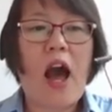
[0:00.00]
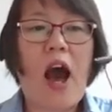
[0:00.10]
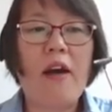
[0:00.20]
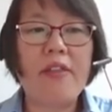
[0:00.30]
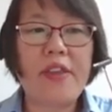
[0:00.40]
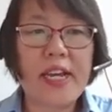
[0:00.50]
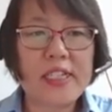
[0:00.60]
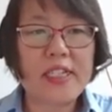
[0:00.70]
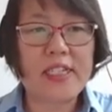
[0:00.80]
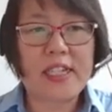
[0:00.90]
On this
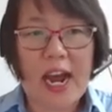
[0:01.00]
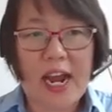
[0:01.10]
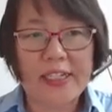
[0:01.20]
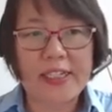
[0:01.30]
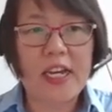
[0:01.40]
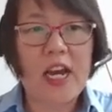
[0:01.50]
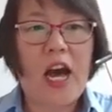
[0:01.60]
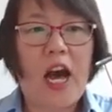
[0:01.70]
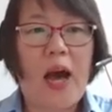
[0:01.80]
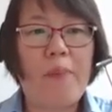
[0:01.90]
slide,
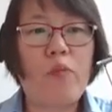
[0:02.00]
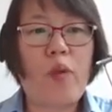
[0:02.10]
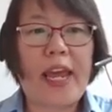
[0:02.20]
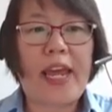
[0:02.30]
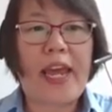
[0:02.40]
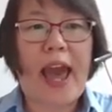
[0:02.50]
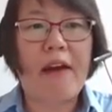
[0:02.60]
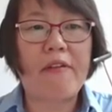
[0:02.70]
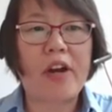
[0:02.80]
we have